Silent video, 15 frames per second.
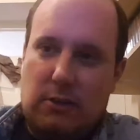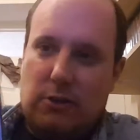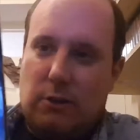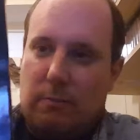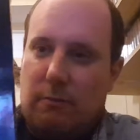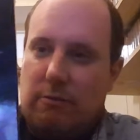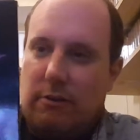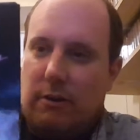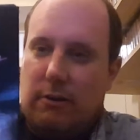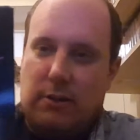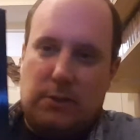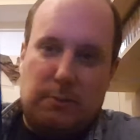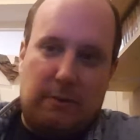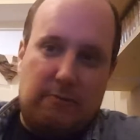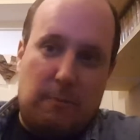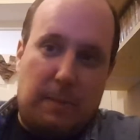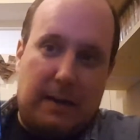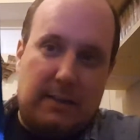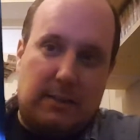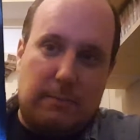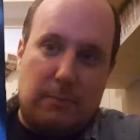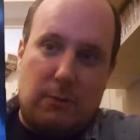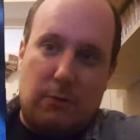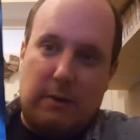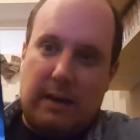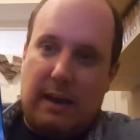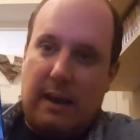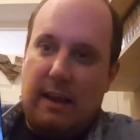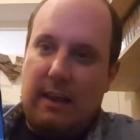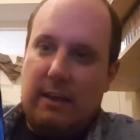Tom Cruise with Rebecca De
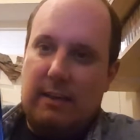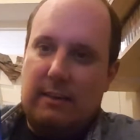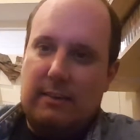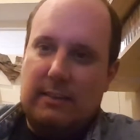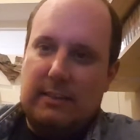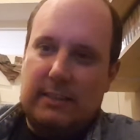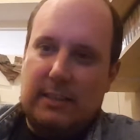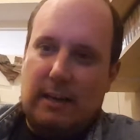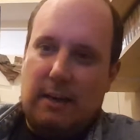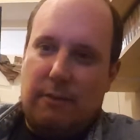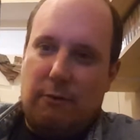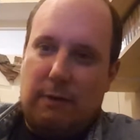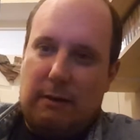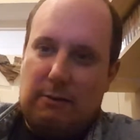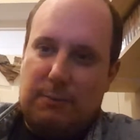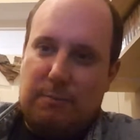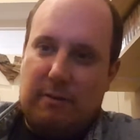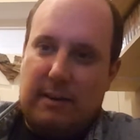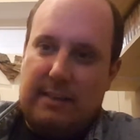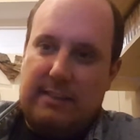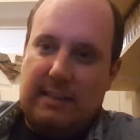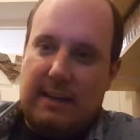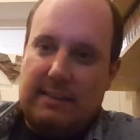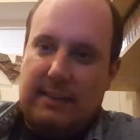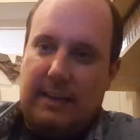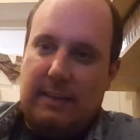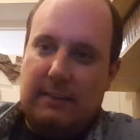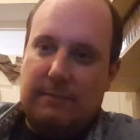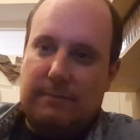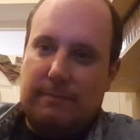Mornay. I thought that was pretty
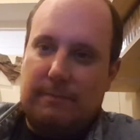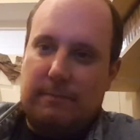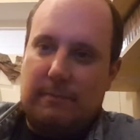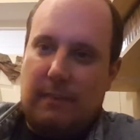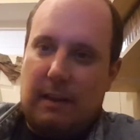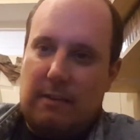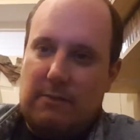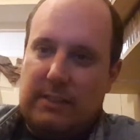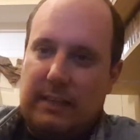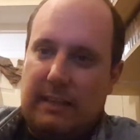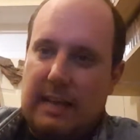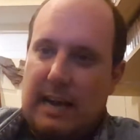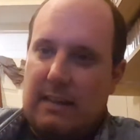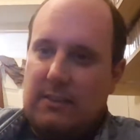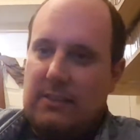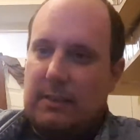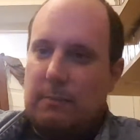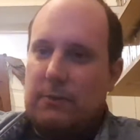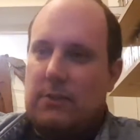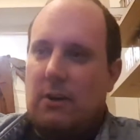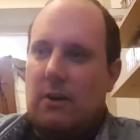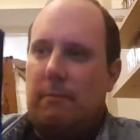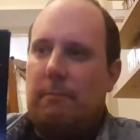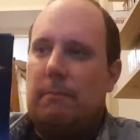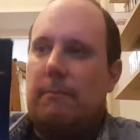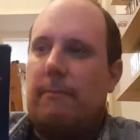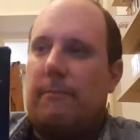snazzy. Haven't seen that in some time.